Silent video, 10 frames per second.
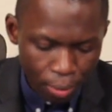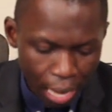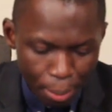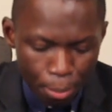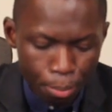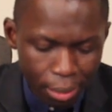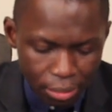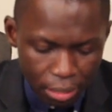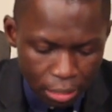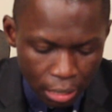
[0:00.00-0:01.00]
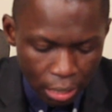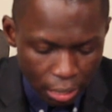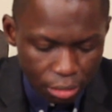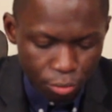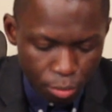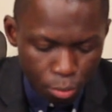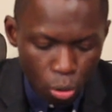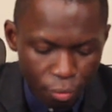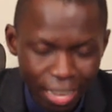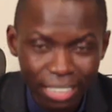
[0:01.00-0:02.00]
Our Bible passage is from the
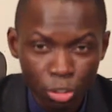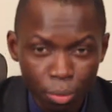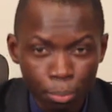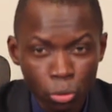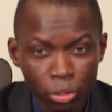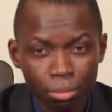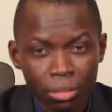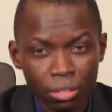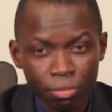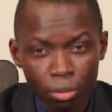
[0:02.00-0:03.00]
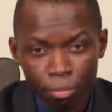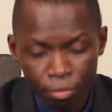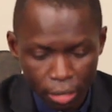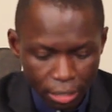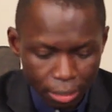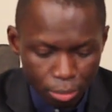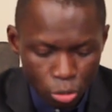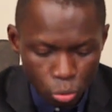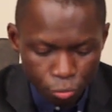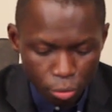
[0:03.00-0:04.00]
book of Acts of Apostles, chapter, from, uh,
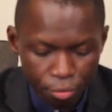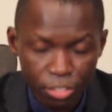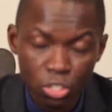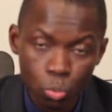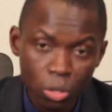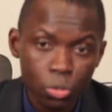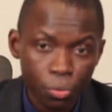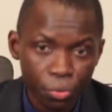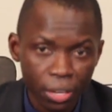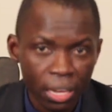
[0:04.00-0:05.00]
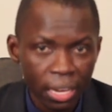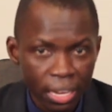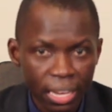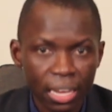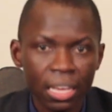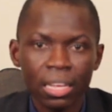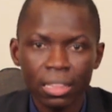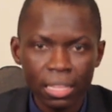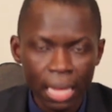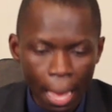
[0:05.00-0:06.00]
chapter 2, from verses 1 to 3. Here,
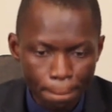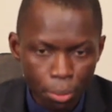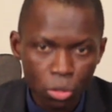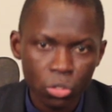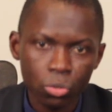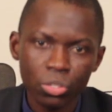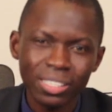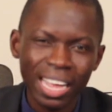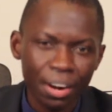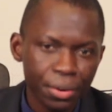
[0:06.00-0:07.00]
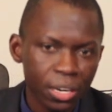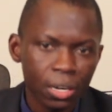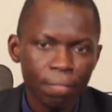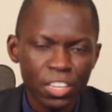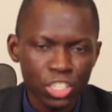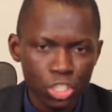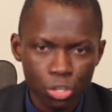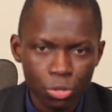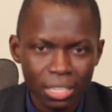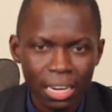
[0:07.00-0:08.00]
the apostles tarried in
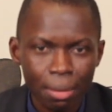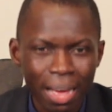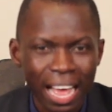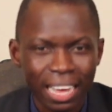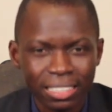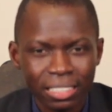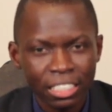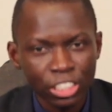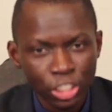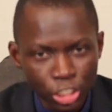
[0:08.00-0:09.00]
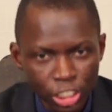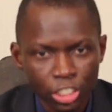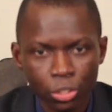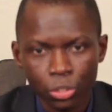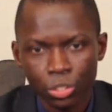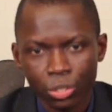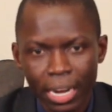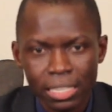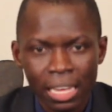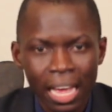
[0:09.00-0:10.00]
Jerusalem as Jesus
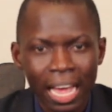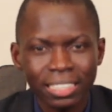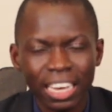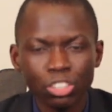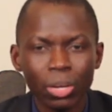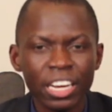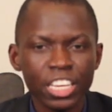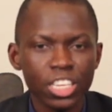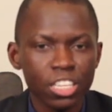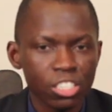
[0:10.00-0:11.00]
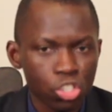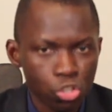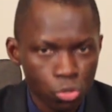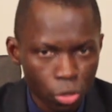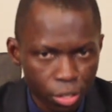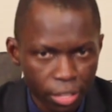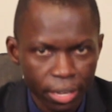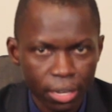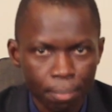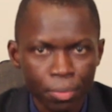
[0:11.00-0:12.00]
Christ has actually
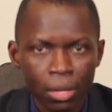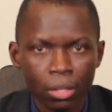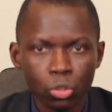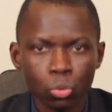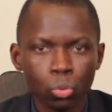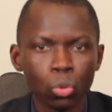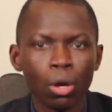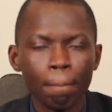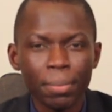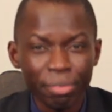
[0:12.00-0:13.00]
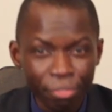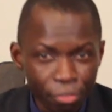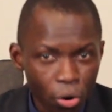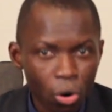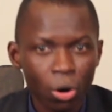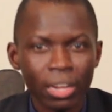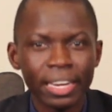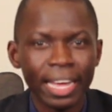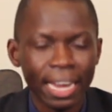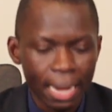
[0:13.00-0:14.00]
instructed them to before
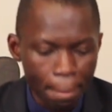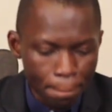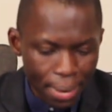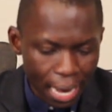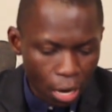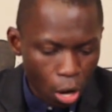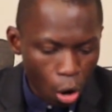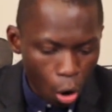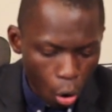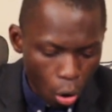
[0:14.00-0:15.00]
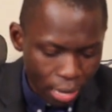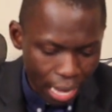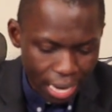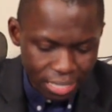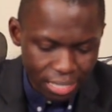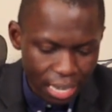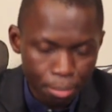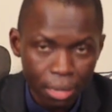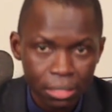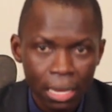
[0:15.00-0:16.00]
they can embark on an
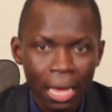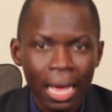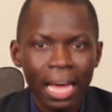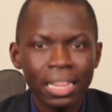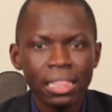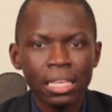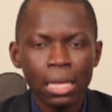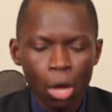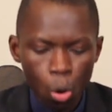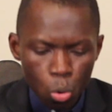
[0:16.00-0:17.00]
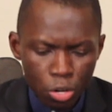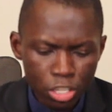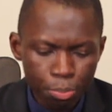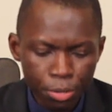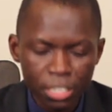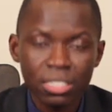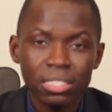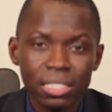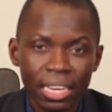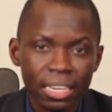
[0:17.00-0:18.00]
assignment. And the Holy Spirit
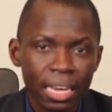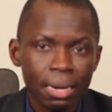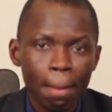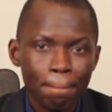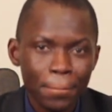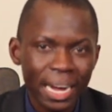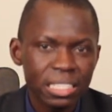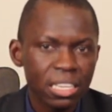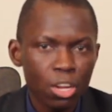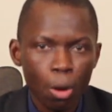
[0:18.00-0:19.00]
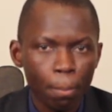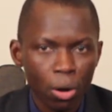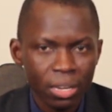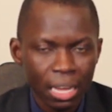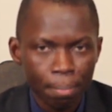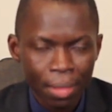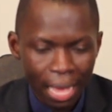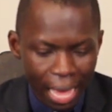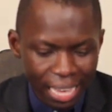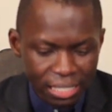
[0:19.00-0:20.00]
descended mightily upon them
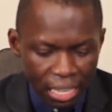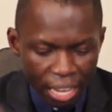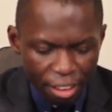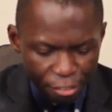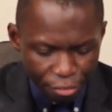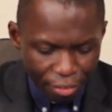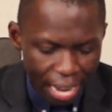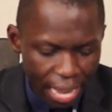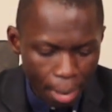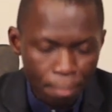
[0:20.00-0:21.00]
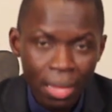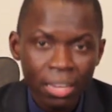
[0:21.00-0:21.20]
as fire.